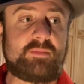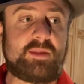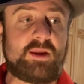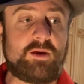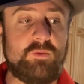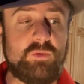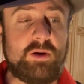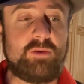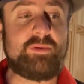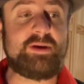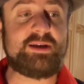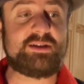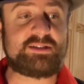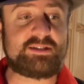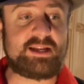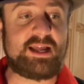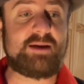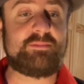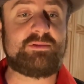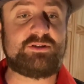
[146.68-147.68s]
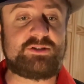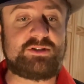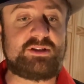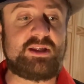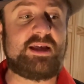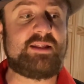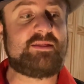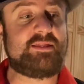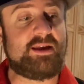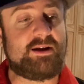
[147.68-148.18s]
where we establish
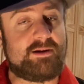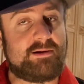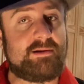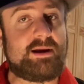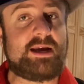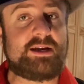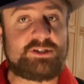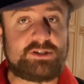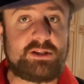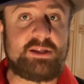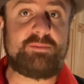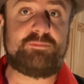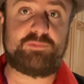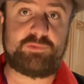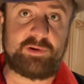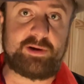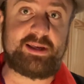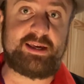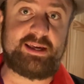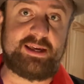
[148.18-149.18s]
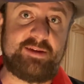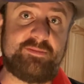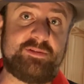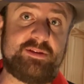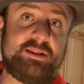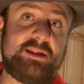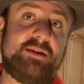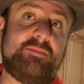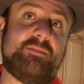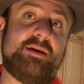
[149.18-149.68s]
that they're actually pretty
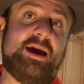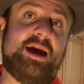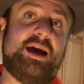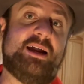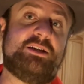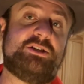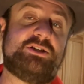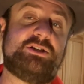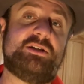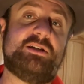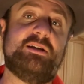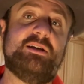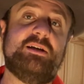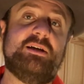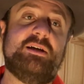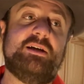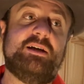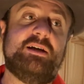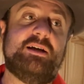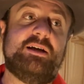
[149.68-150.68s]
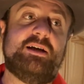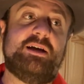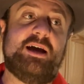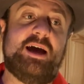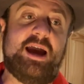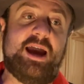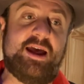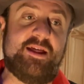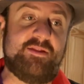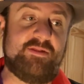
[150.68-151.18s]
evenly matched.
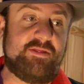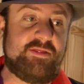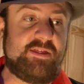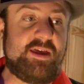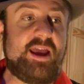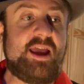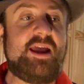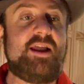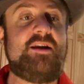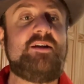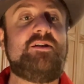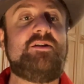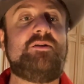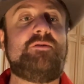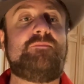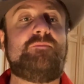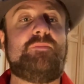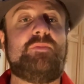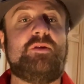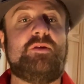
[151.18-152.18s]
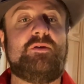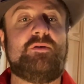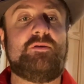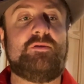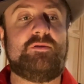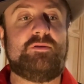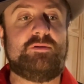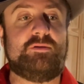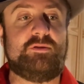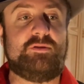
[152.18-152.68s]
And then
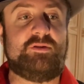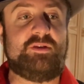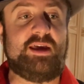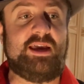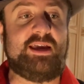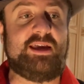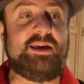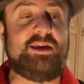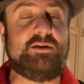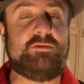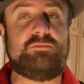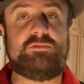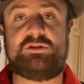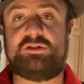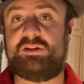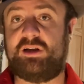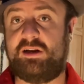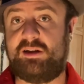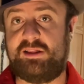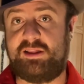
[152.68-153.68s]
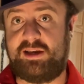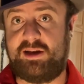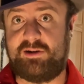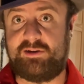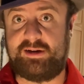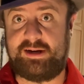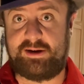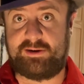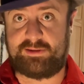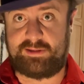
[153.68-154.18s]
they suddenly are
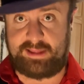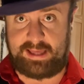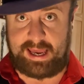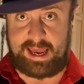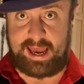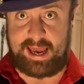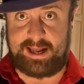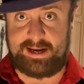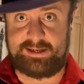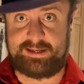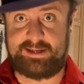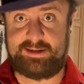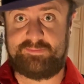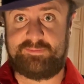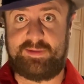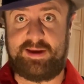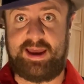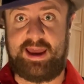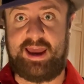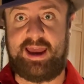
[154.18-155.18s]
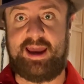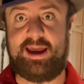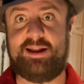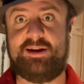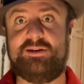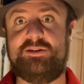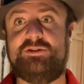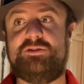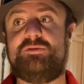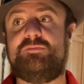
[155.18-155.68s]
near land.
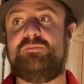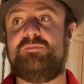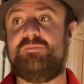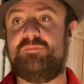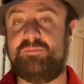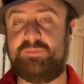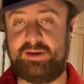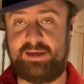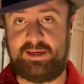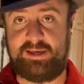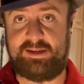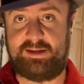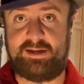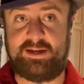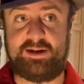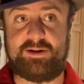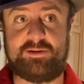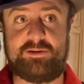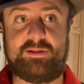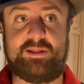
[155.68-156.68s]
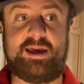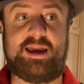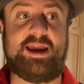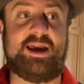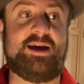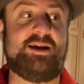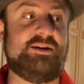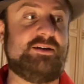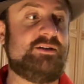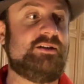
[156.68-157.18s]
And being near
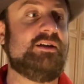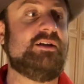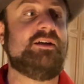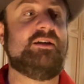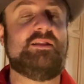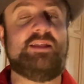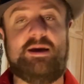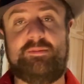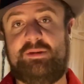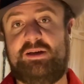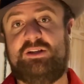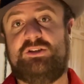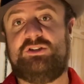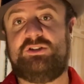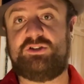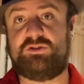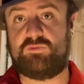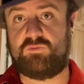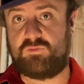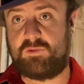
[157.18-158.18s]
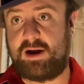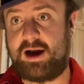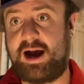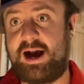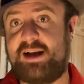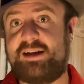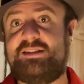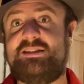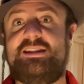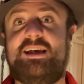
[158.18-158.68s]
land, that means
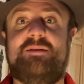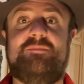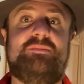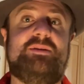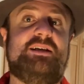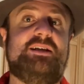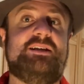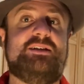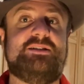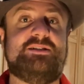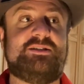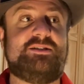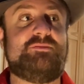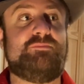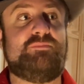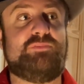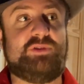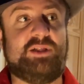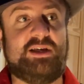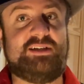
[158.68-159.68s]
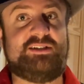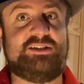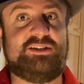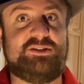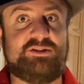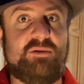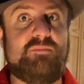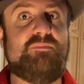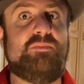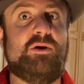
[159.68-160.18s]
rocks, that means places
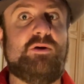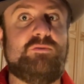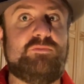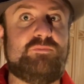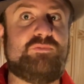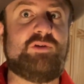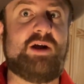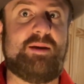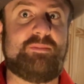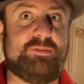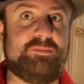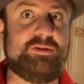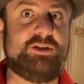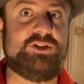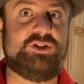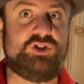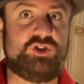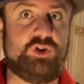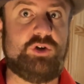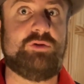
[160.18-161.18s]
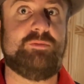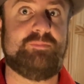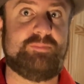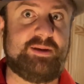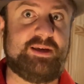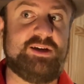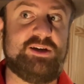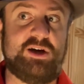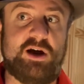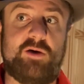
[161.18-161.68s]
the boat probably shouldn't
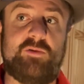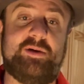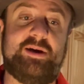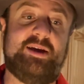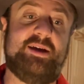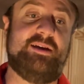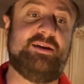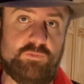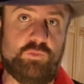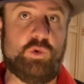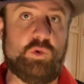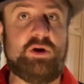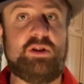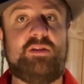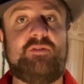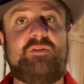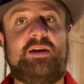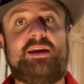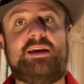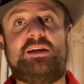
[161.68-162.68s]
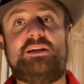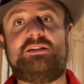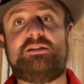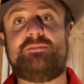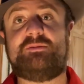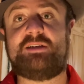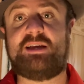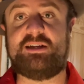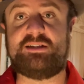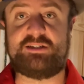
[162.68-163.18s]
be going. One of the Viking
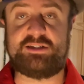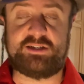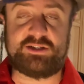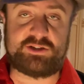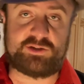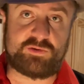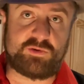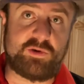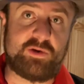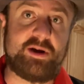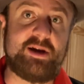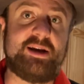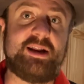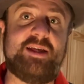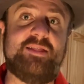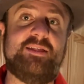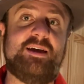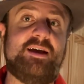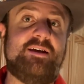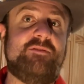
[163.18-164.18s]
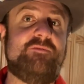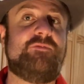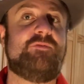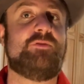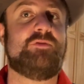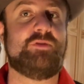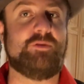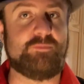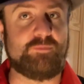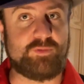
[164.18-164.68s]
ships gets destroyed, and then
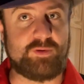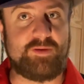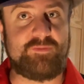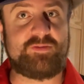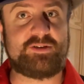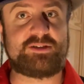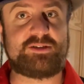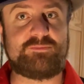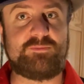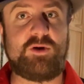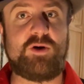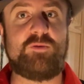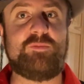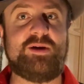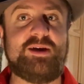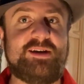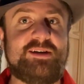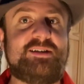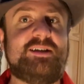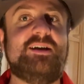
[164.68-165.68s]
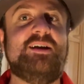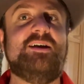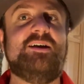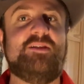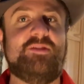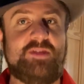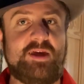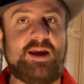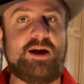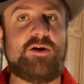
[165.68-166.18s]
for the briefest moment,
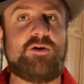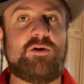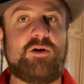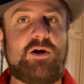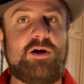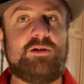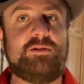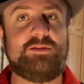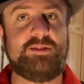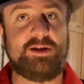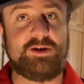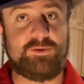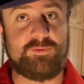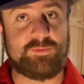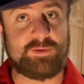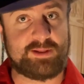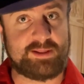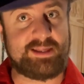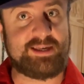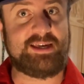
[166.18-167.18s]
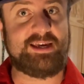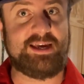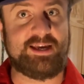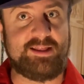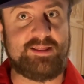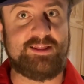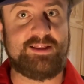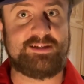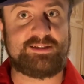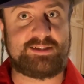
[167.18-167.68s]
they are all literally
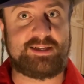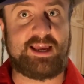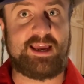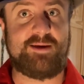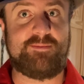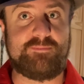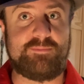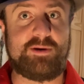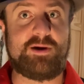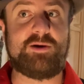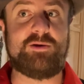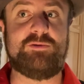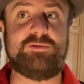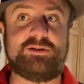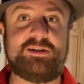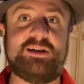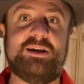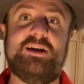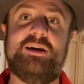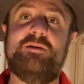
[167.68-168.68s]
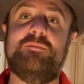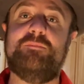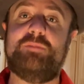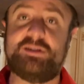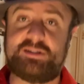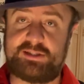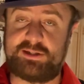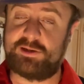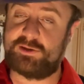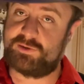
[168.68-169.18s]
in the same boat,
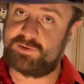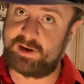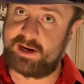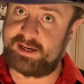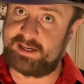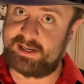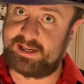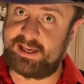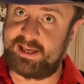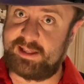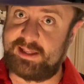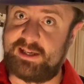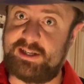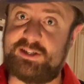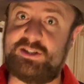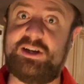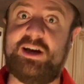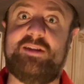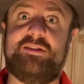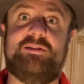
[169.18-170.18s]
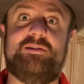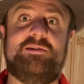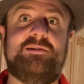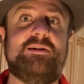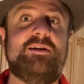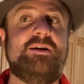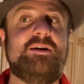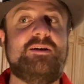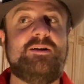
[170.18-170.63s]
but still trying to kill each other,